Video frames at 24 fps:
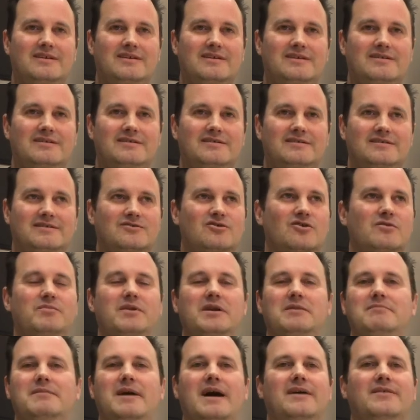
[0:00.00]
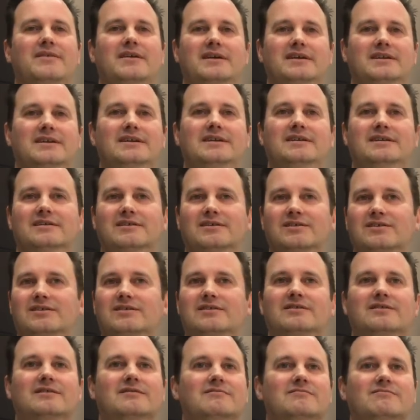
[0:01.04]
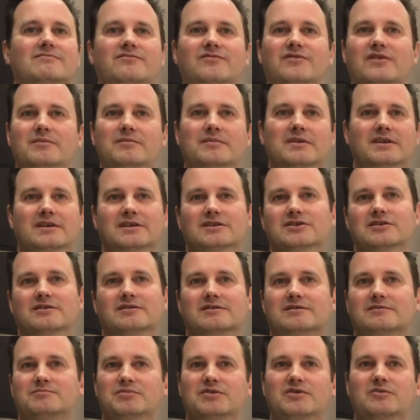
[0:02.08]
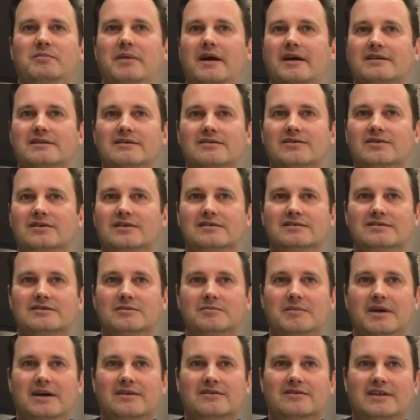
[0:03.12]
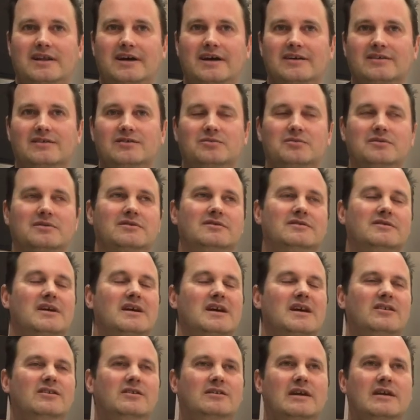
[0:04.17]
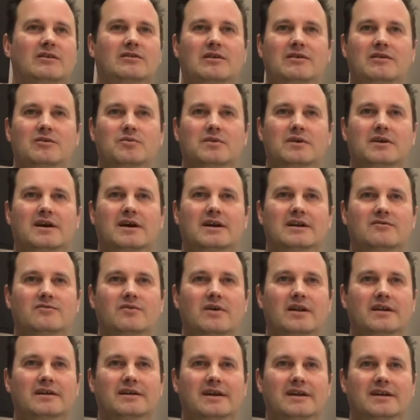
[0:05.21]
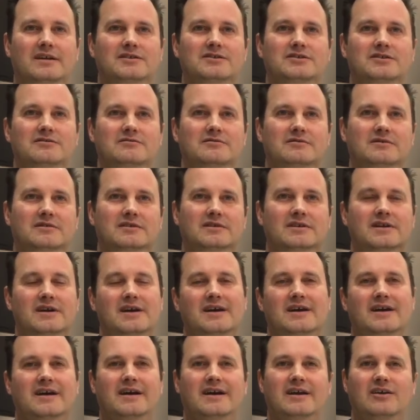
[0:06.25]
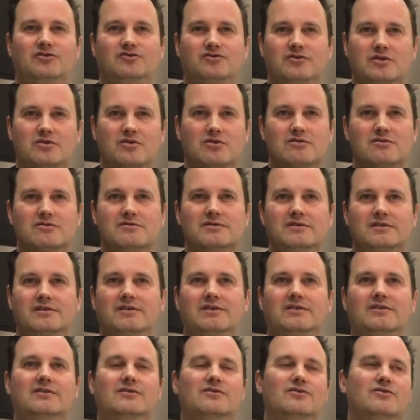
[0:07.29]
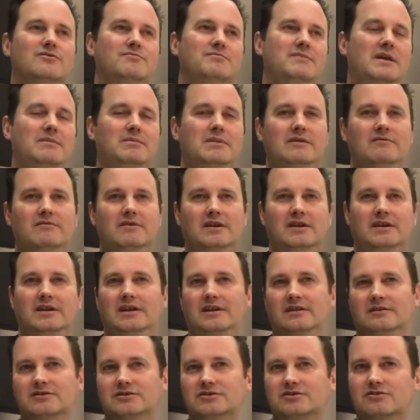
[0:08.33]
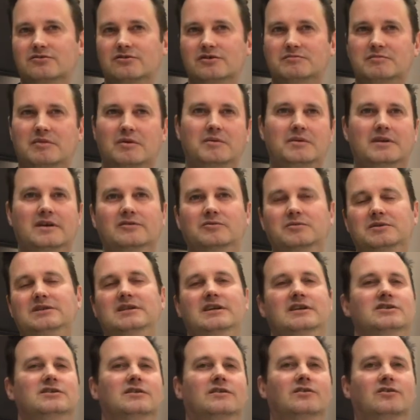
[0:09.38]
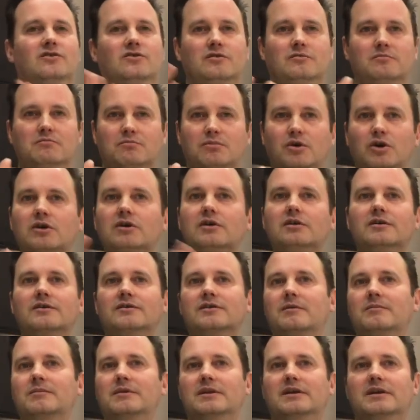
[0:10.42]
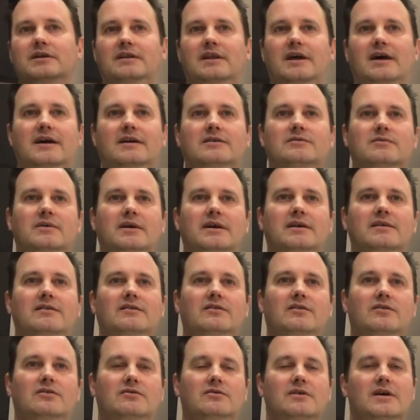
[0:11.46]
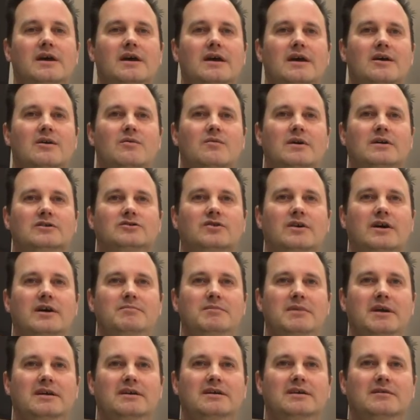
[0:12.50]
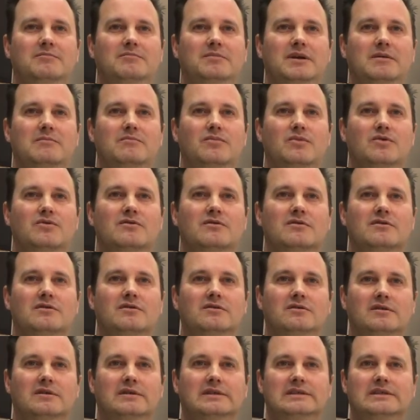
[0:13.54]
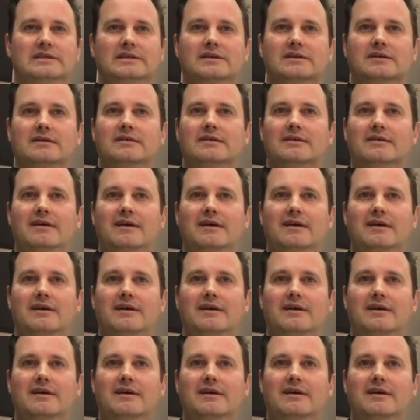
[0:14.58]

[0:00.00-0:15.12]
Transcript: uh, incorporating math ideas from indigenous perspectives into the math class. Where sometimes I think we kind of relegate it to a, a history course or maybe even an English course, but because we teach a certain book or something like that, right? So I want to try and make it a bit more holistic